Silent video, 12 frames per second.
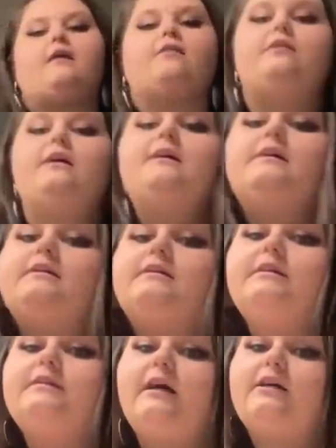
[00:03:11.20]
this
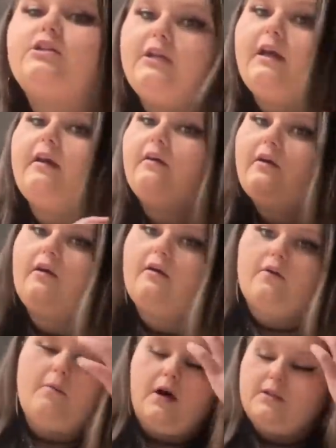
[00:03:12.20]
is actually
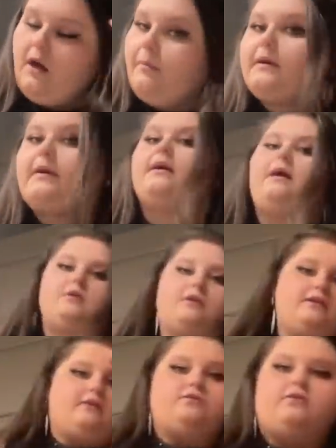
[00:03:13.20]
from Hot Topic. It came with
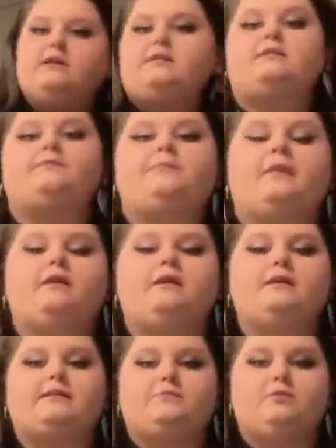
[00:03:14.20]
another dress
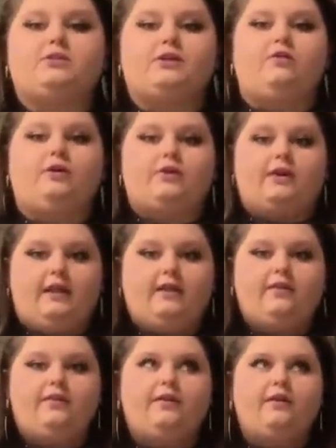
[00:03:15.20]
because it's supposed to go
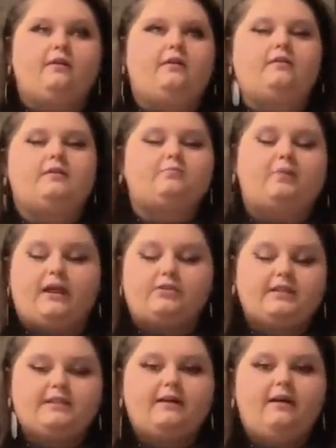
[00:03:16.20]
underneath this black
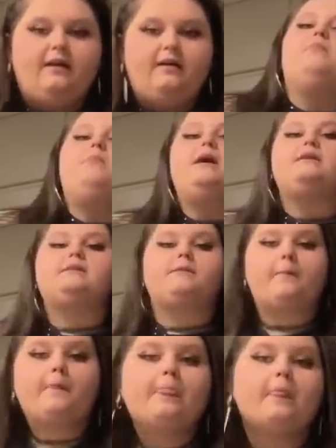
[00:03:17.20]
dress I got. But
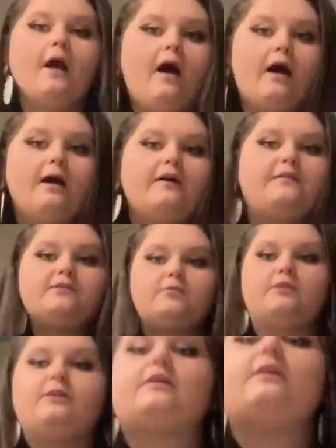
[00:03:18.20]
I thought this
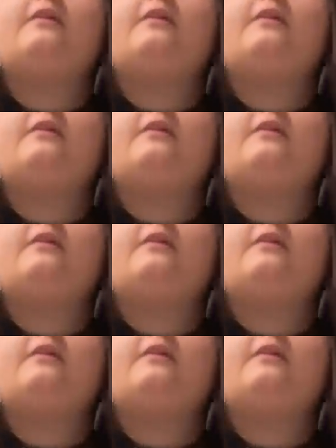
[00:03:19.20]
would look